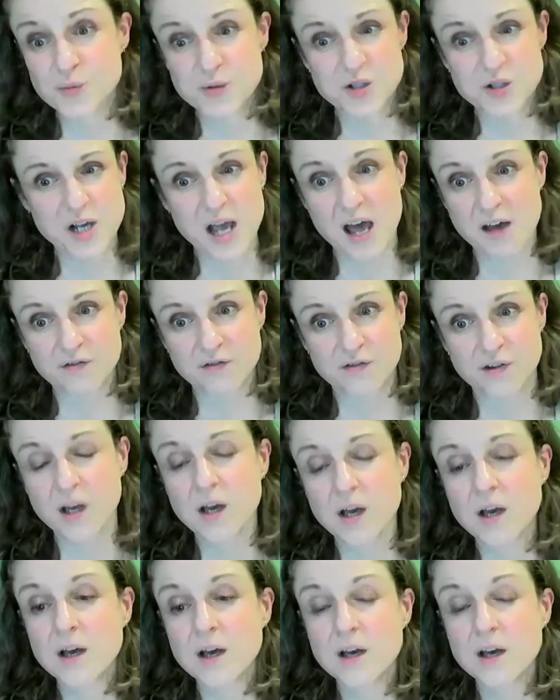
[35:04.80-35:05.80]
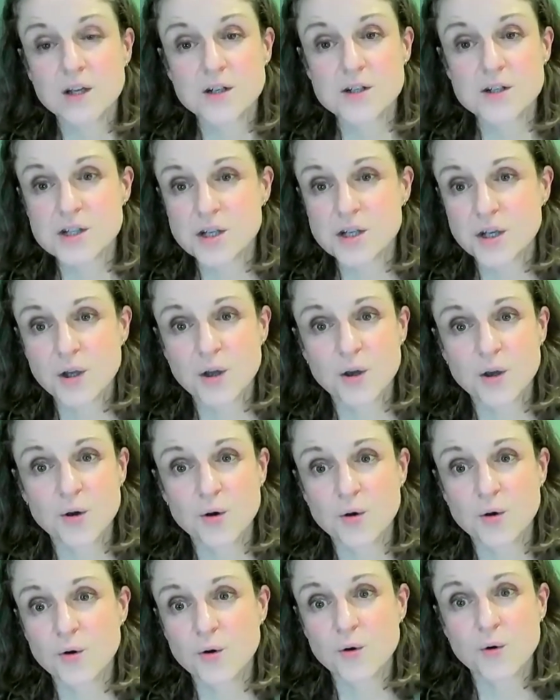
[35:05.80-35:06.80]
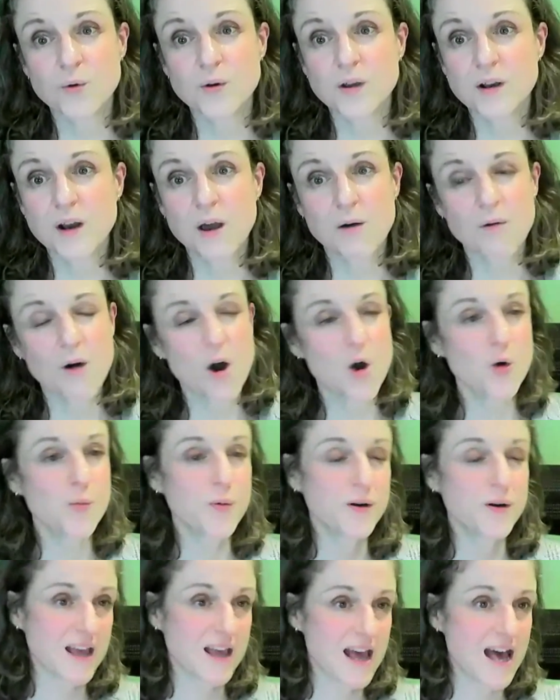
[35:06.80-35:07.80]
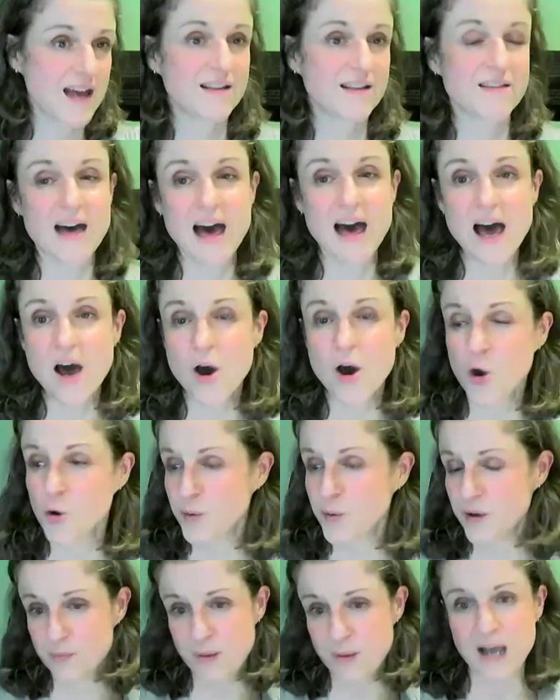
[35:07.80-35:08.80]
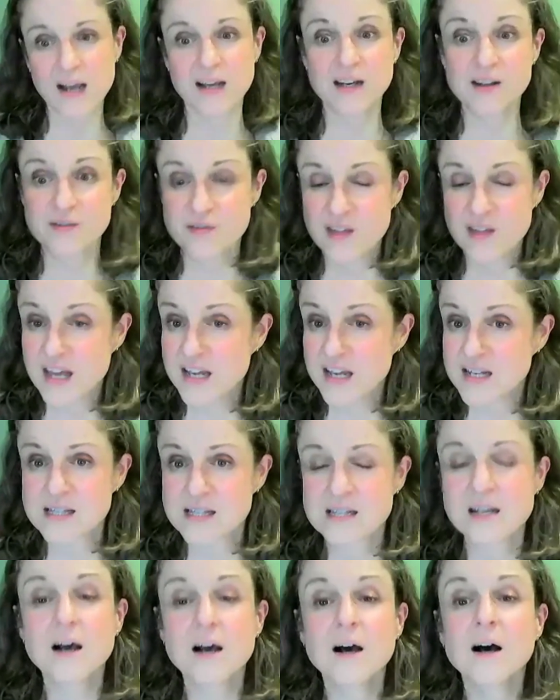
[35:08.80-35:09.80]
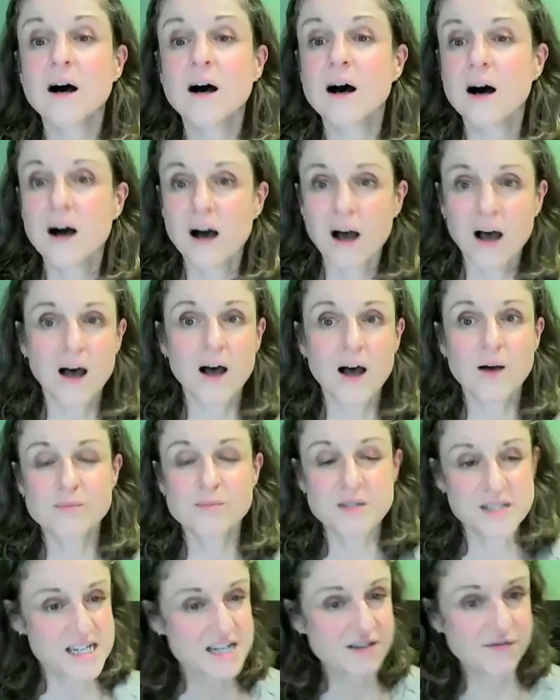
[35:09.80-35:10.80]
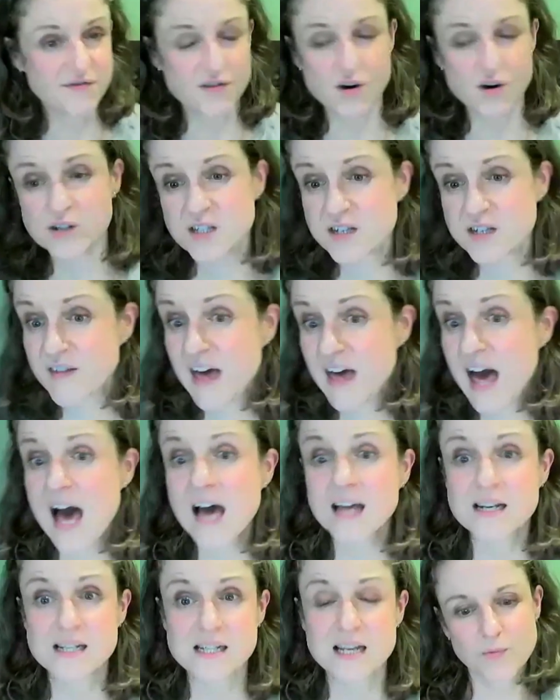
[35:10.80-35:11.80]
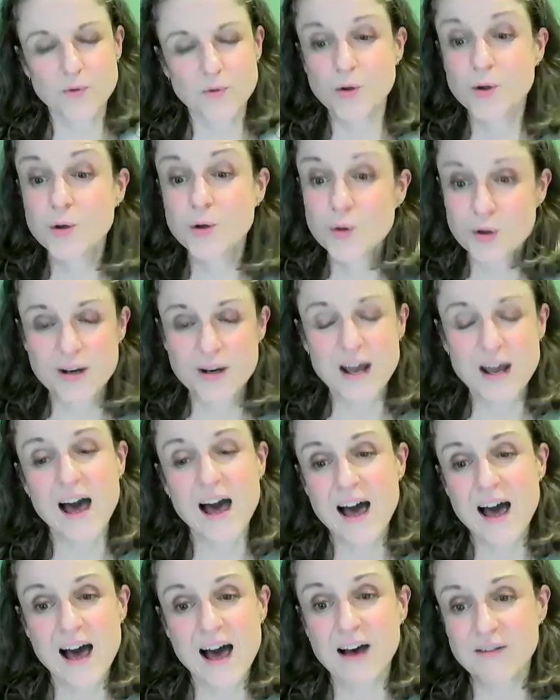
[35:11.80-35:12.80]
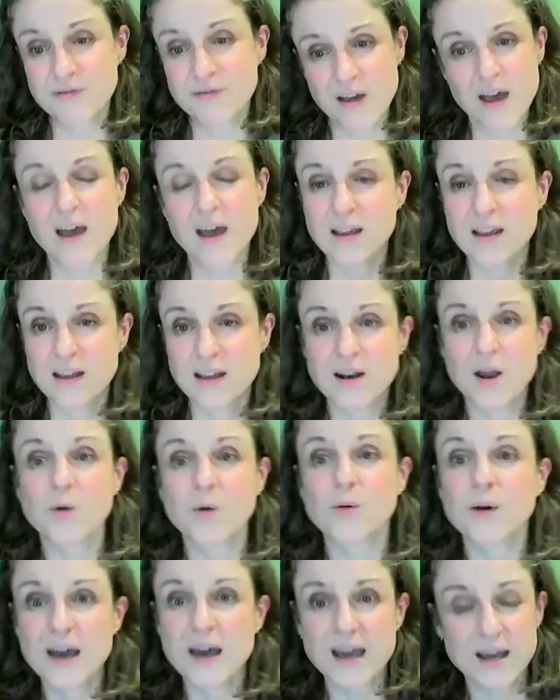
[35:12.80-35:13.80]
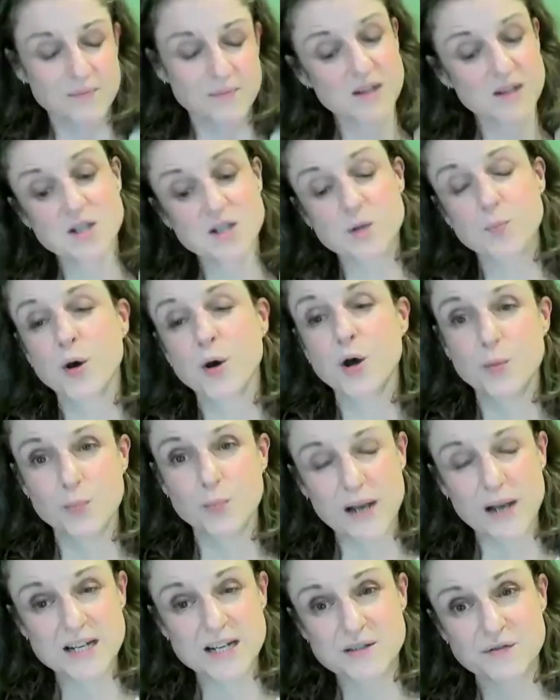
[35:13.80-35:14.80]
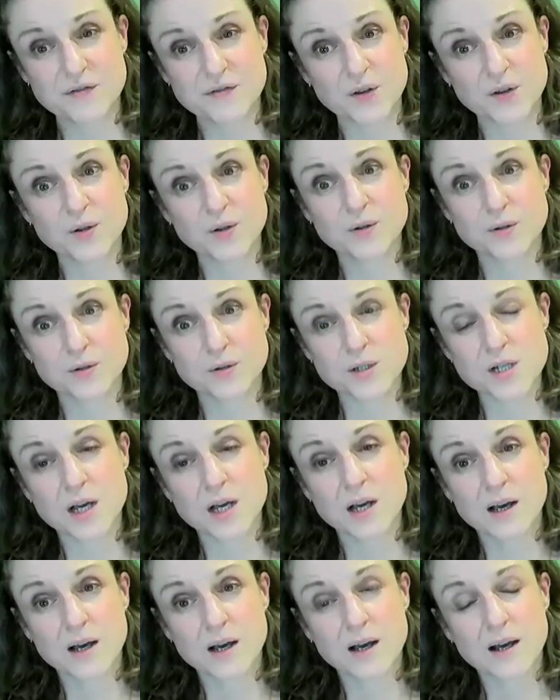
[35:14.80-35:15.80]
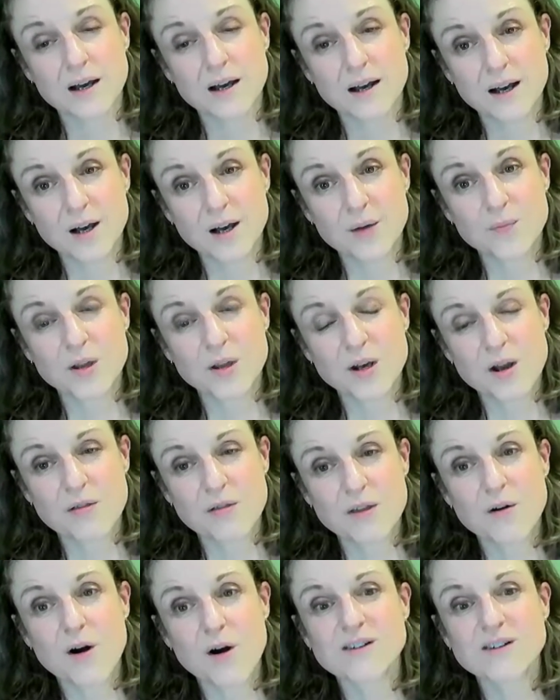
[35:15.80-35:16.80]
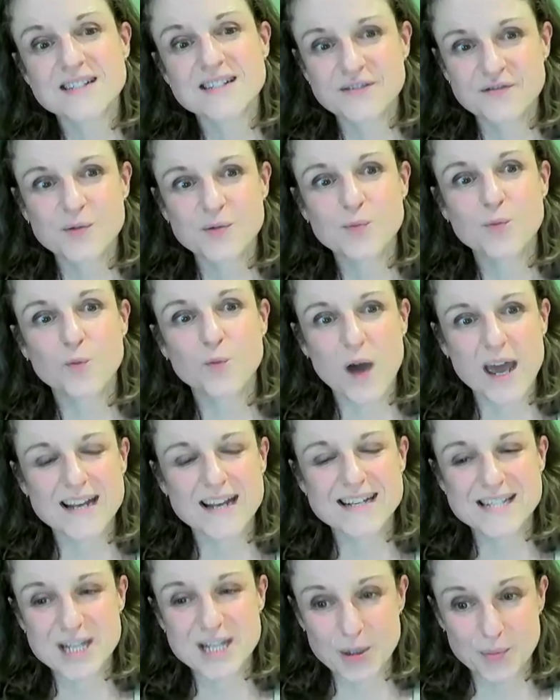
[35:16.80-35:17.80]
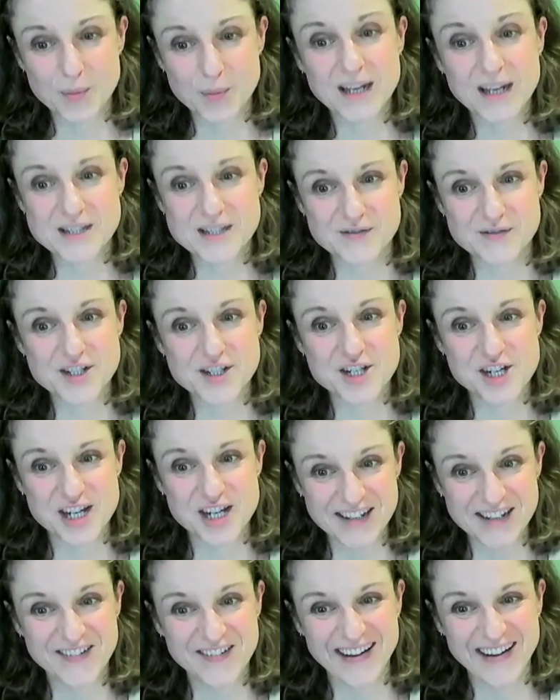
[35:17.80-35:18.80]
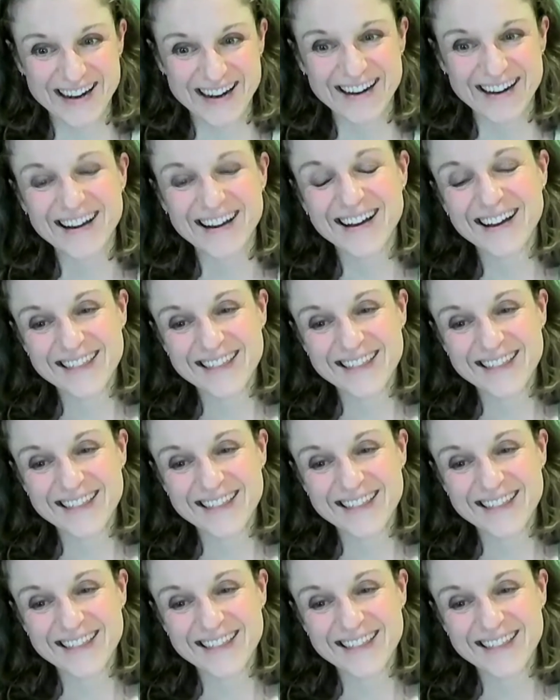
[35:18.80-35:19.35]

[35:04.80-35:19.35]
duper chef to, open a can of that, open a packet of this, defrost that. You can have a superb plate of food. There are different ways and means of achieving